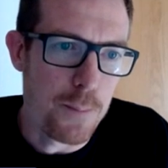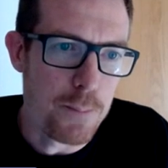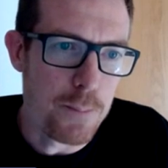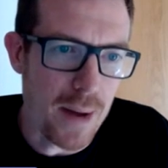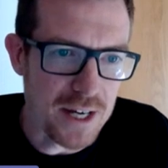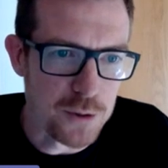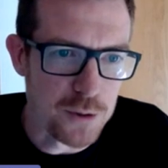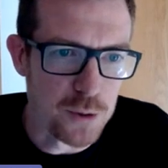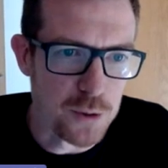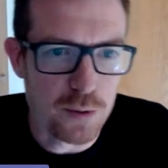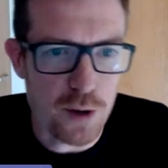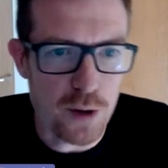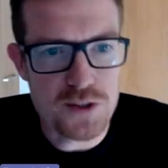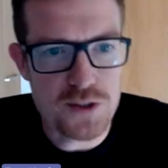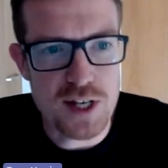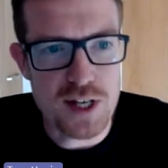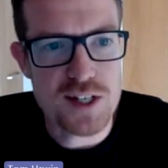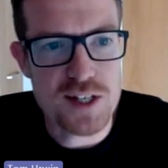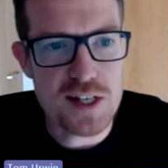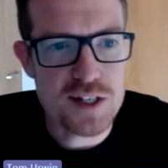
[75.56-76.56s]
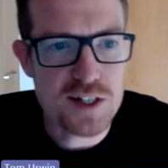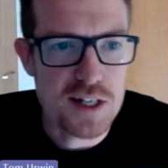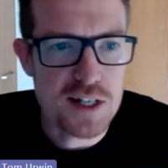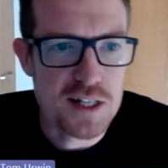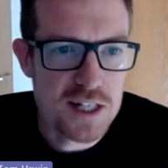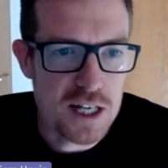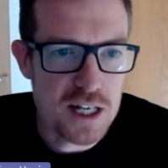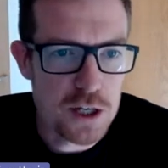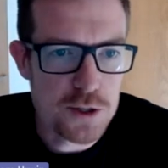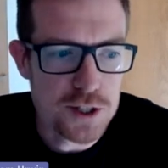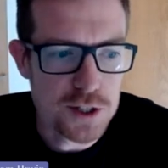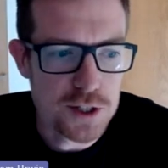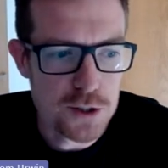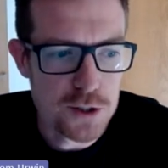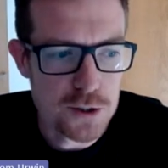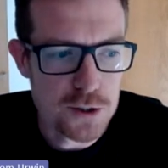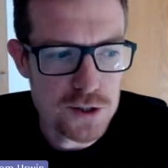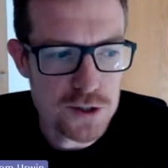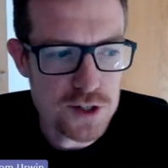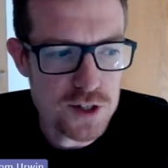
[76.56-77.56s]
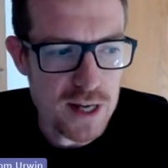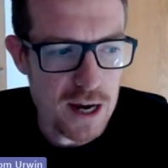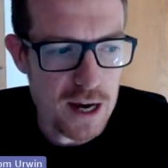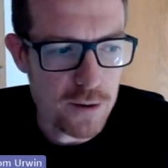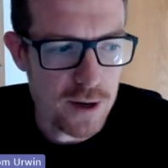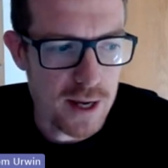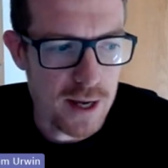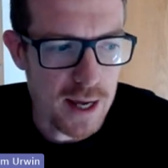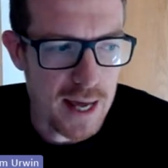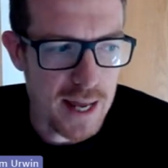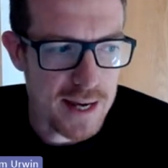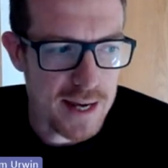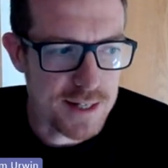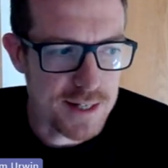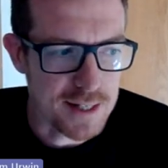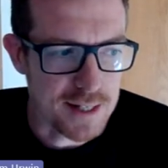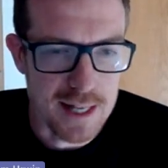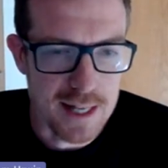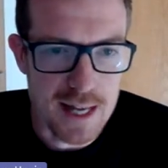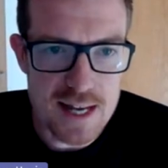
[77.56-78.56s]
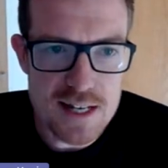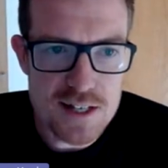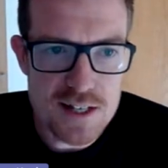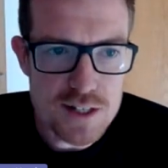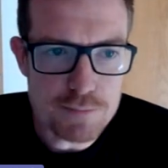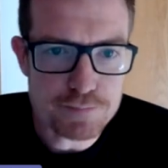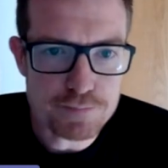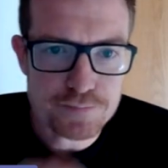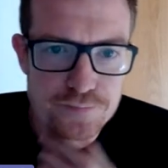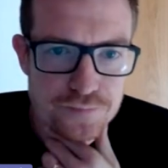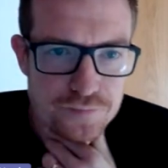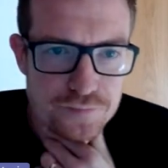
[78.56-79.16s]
Manual processes continue to cause error and delays,